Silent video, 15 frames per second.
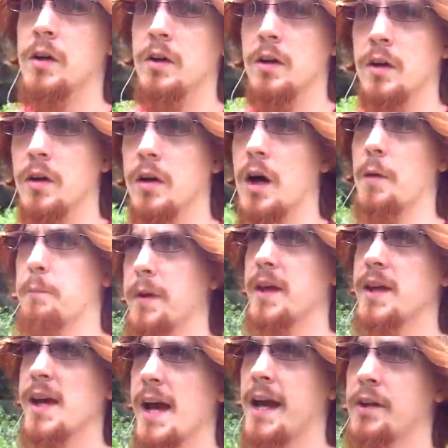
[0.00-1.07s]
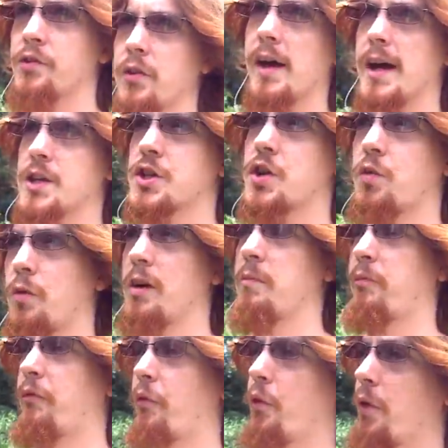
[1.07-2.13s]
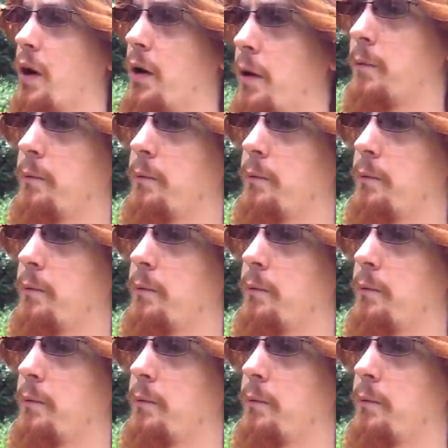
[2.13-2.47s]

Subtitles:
a PA/script for our